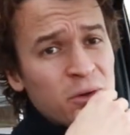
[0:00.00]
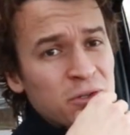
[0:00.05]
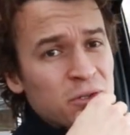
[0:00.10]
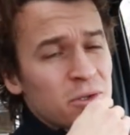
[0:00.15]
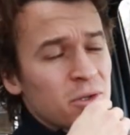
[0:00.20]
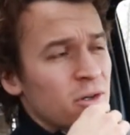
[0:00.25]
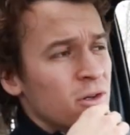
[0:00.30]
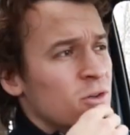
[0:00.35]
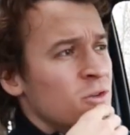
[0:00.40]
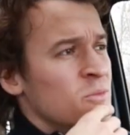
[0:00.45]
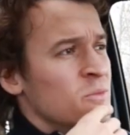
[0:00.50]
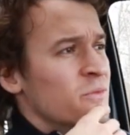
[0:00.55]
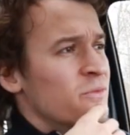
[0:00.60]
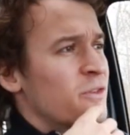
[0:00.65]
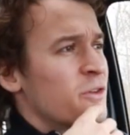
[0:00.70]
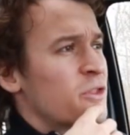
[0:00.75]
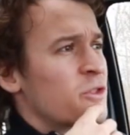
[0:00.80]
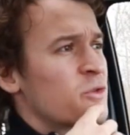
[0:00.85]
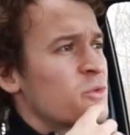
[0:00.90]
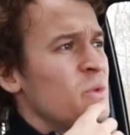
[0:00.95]
your home
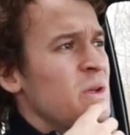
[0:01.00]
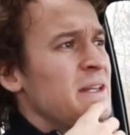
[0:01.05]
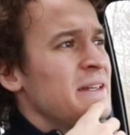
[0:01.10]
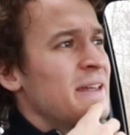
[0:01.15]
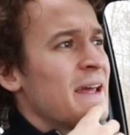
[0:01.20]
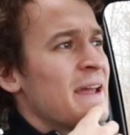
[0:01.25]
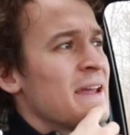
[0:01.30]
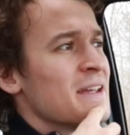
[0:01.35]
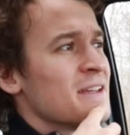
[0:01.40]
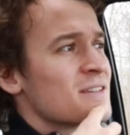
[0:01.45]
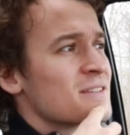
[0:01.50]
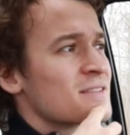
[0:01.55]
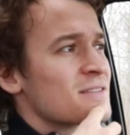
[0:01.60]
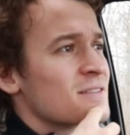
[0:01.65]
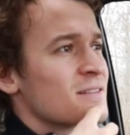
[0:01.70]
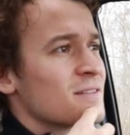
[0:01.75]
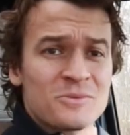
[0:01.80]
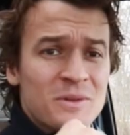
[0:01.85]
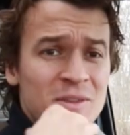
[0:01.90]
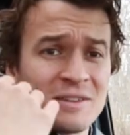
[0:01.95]
for 3
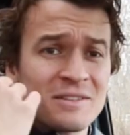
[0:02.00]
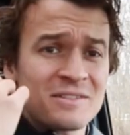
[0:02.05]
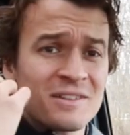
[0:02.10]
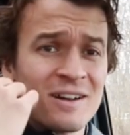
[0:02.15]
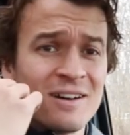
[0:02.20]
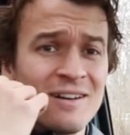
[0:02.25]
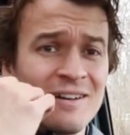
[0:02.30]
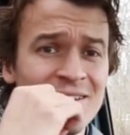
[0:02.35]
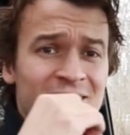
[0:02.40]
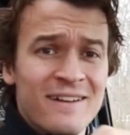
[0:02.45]
days with this car.